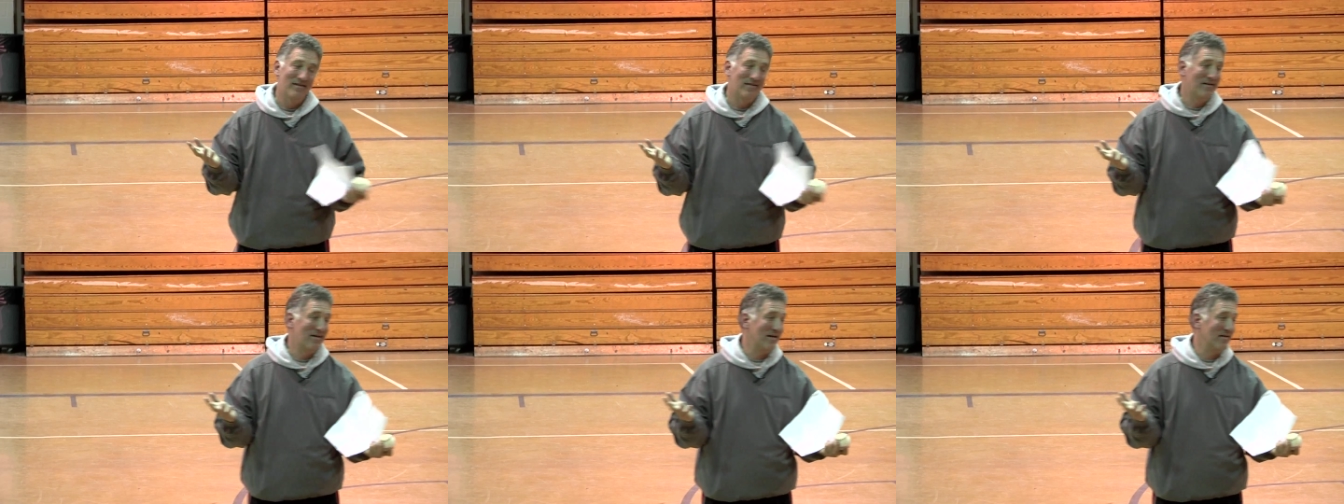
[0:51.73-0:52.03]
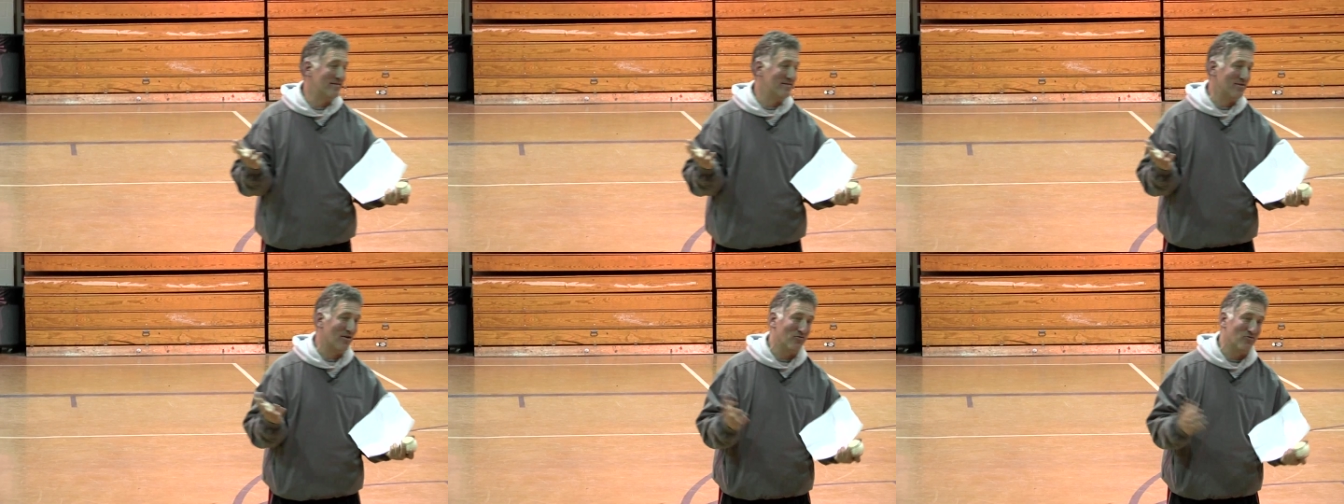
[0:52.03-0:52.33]

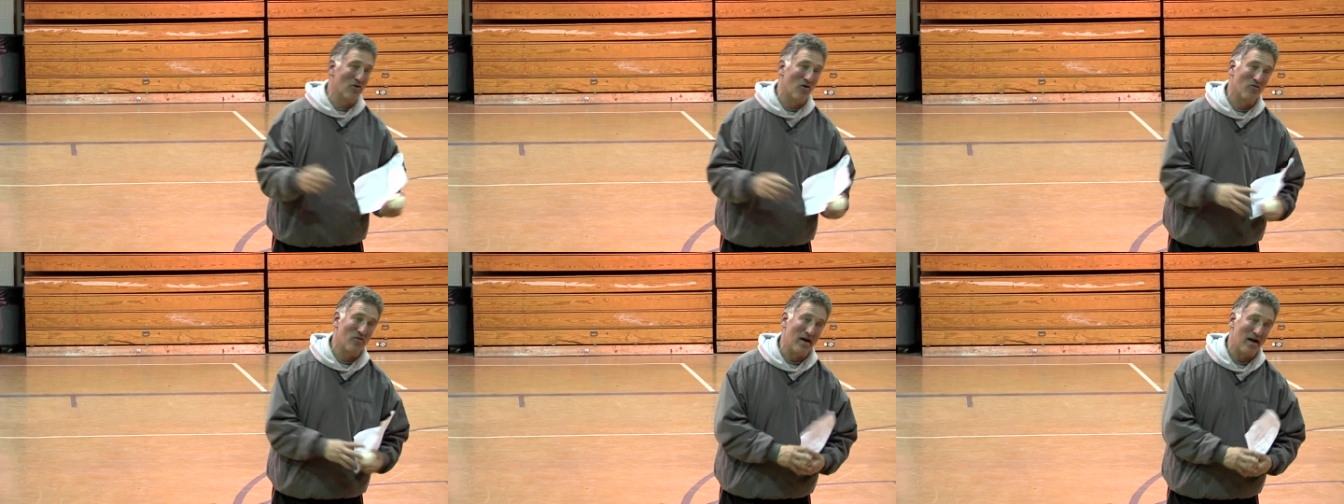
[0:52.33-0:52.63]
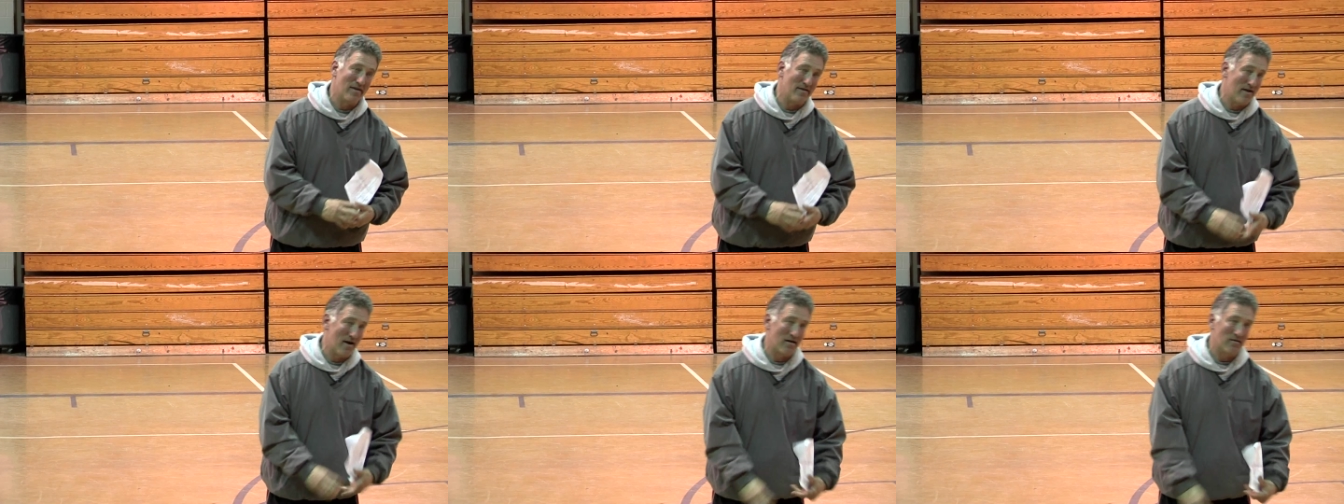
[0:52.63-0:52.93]
Kids don't know
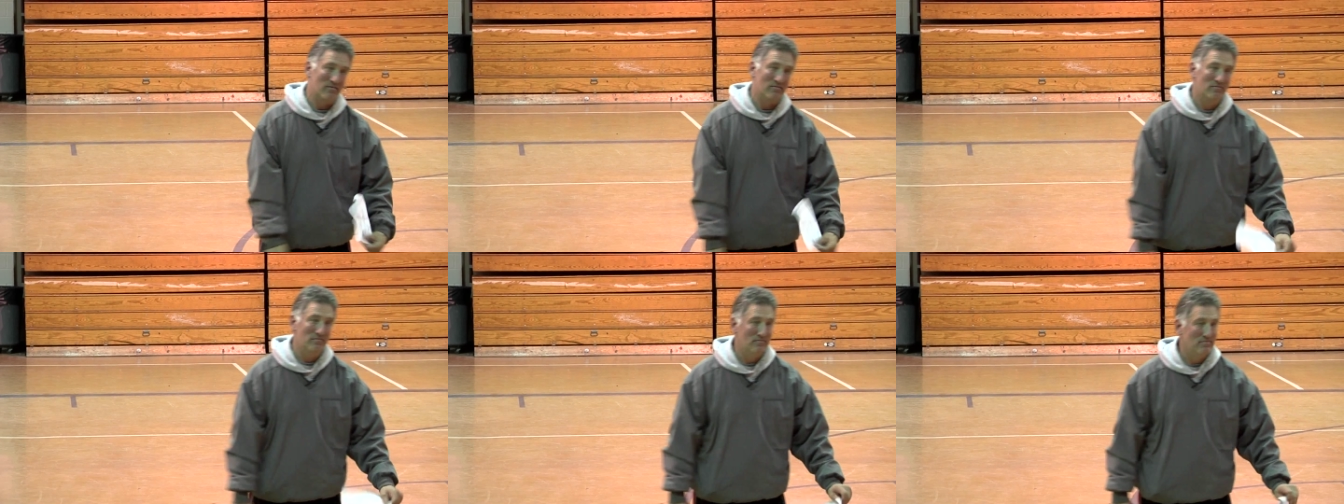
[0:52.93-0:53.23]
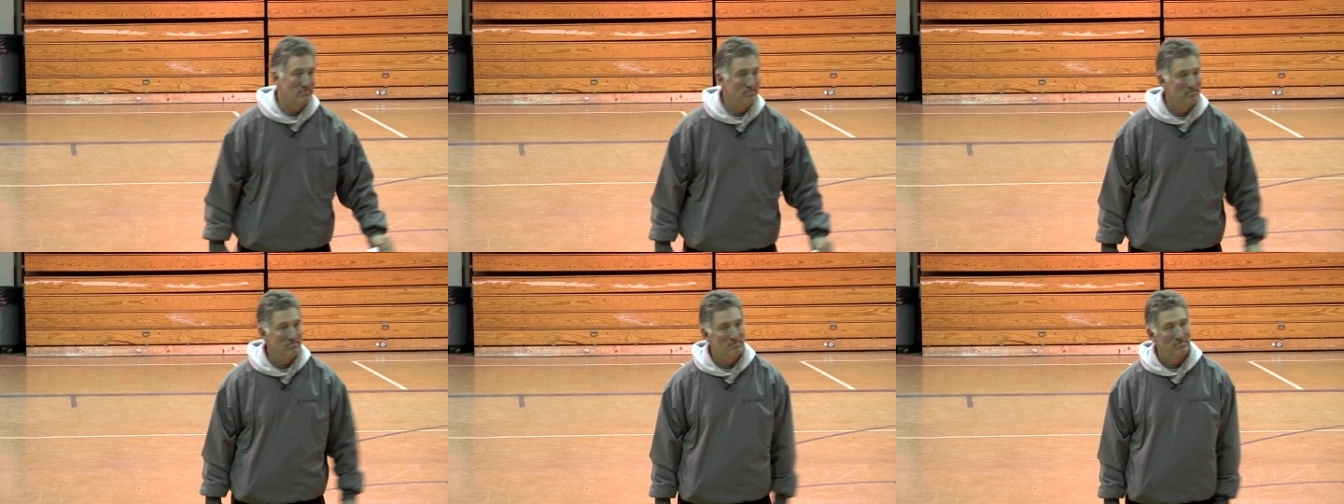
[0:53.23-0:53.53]
that yet.
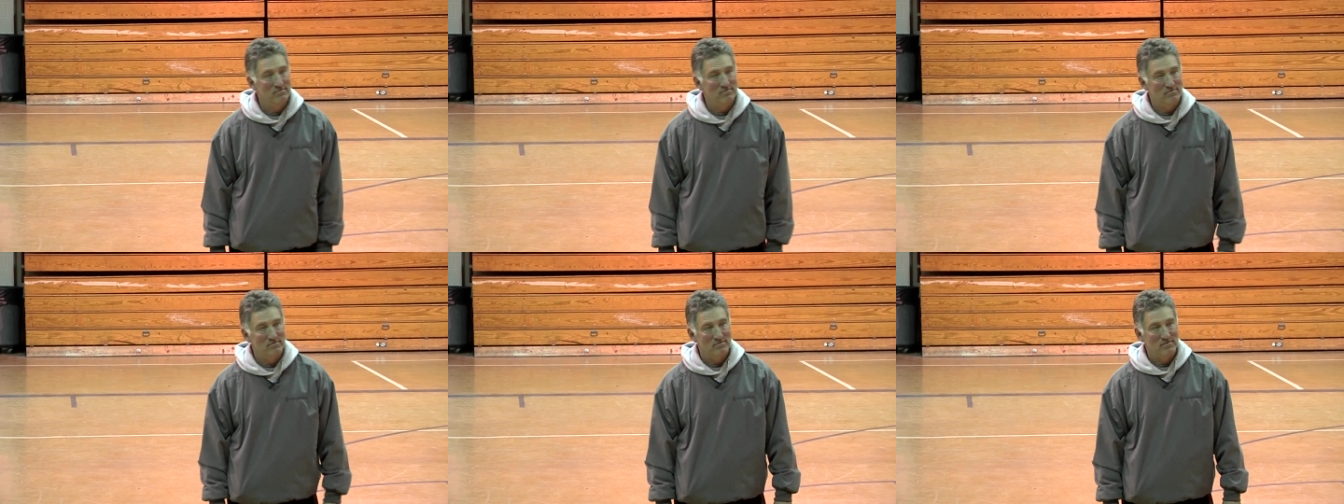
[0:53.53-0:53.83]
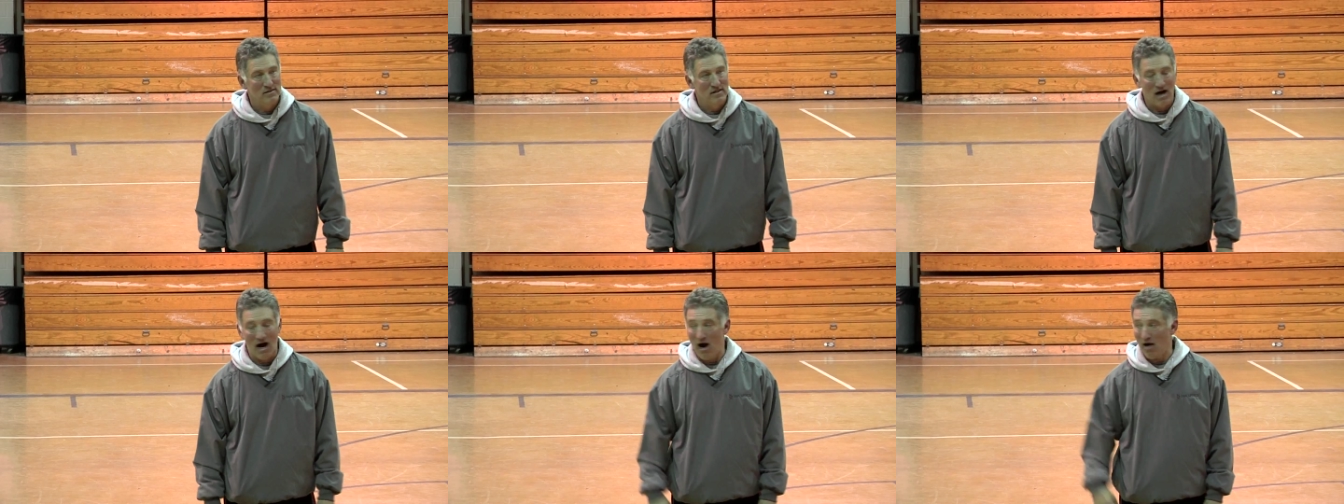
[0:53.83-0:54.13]

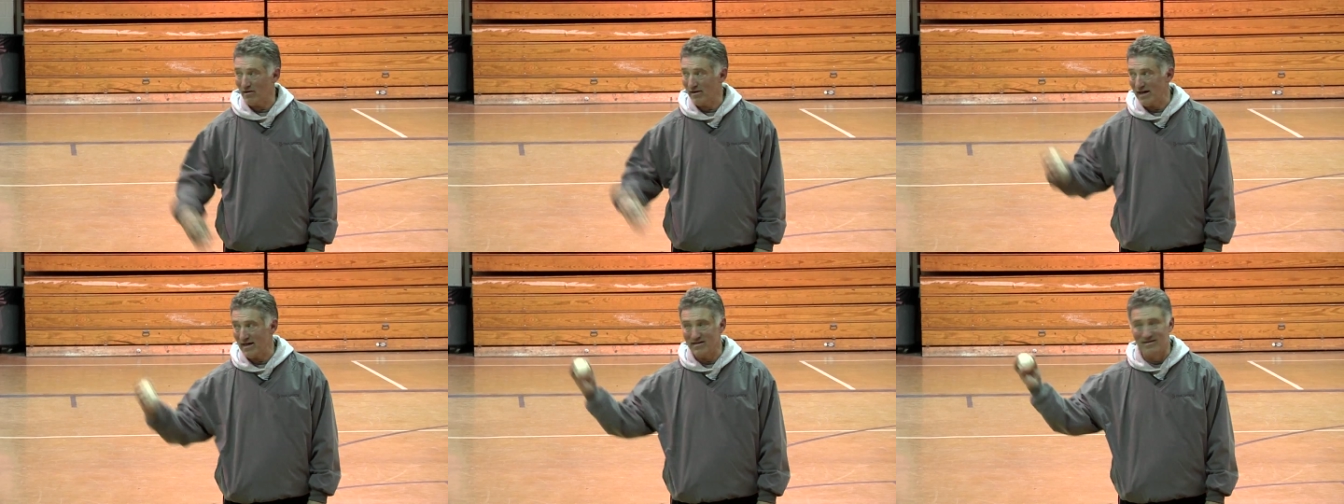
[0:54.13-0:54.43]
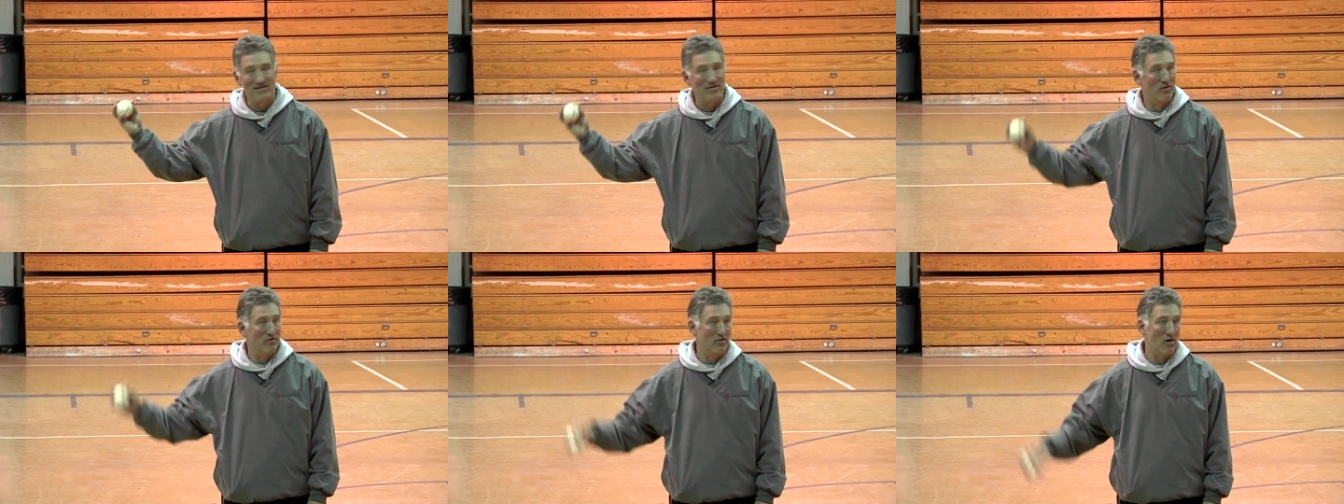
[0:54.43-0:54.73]
Our kids
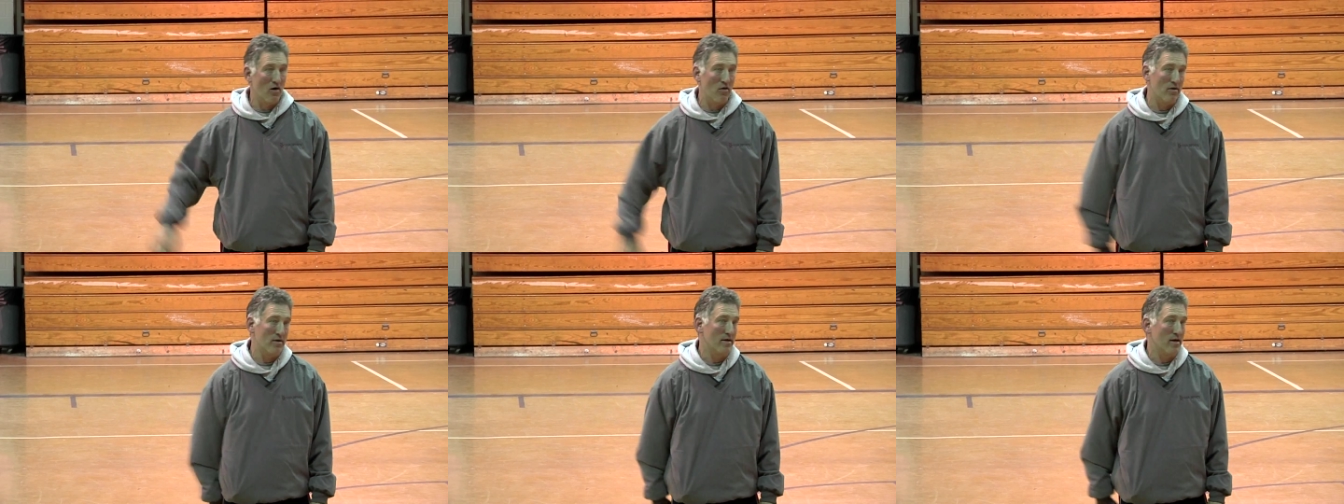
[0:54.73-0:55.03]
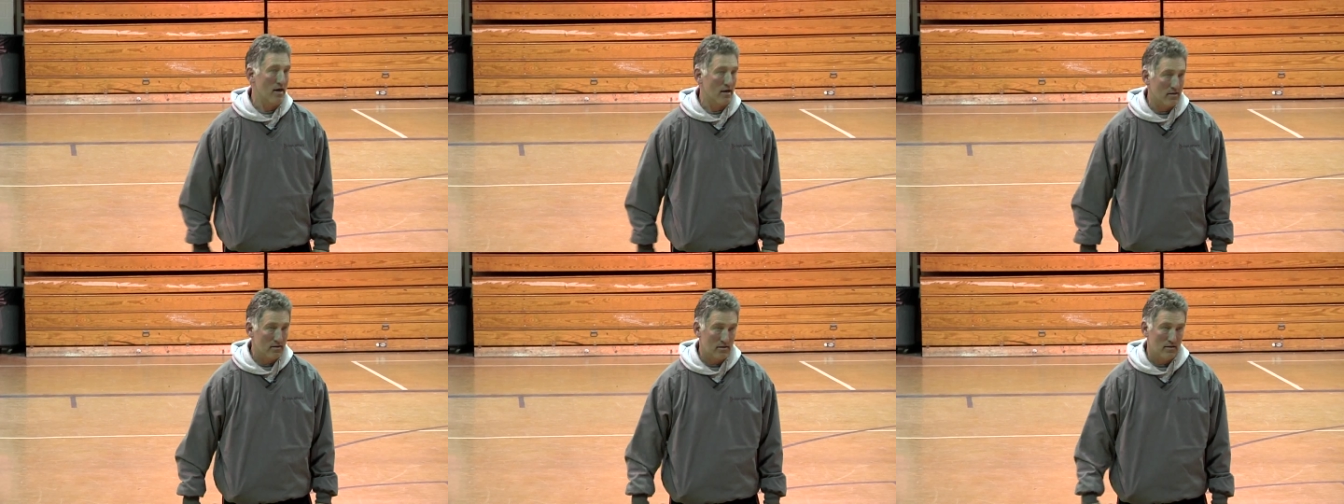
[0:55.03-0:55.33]
don't know it
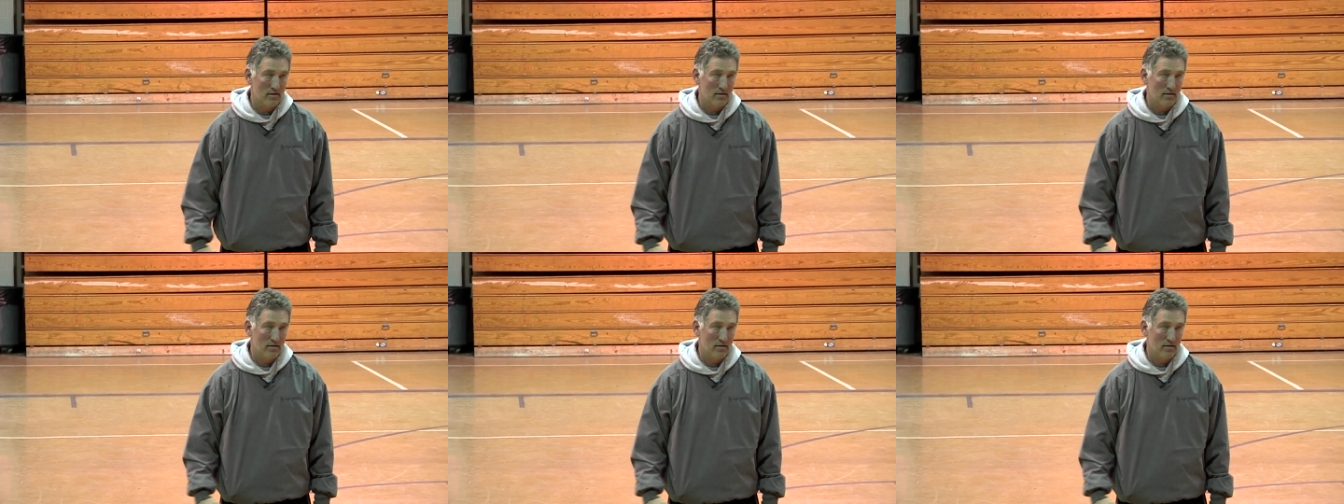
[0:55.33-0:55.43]
yet.